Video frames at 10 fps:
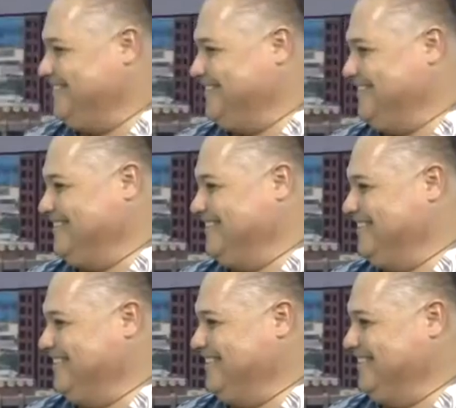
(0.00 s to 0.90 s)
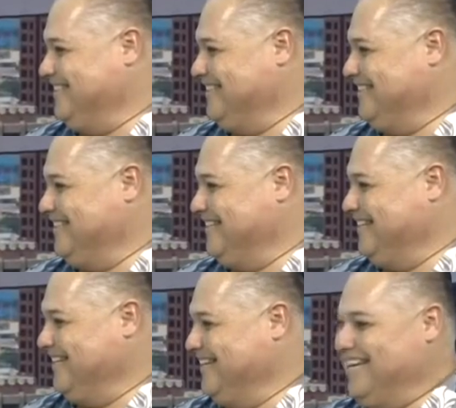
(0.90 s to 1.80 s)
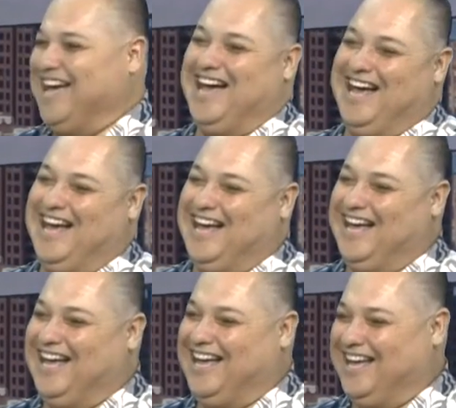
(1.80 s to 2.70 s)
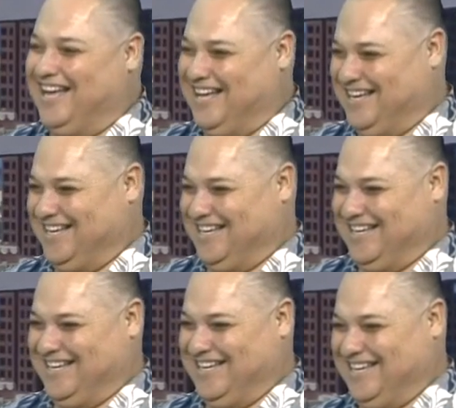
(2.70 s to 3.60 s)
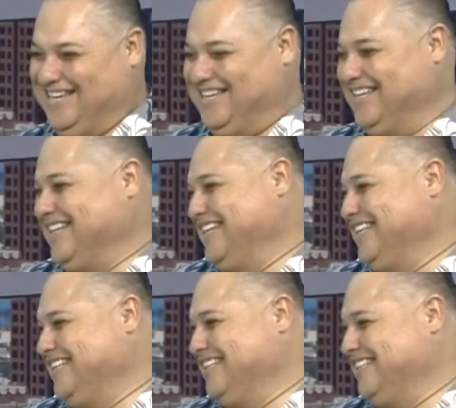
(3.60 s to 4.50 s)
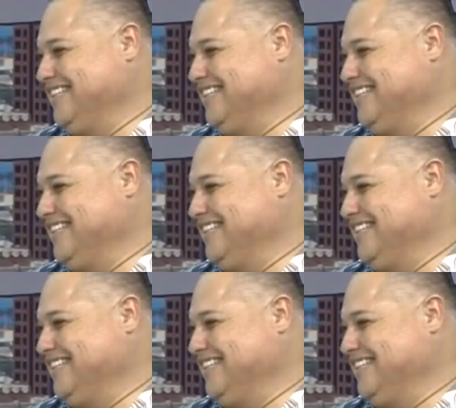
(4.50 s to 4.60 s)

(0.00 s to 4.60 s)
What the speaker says: [no speech]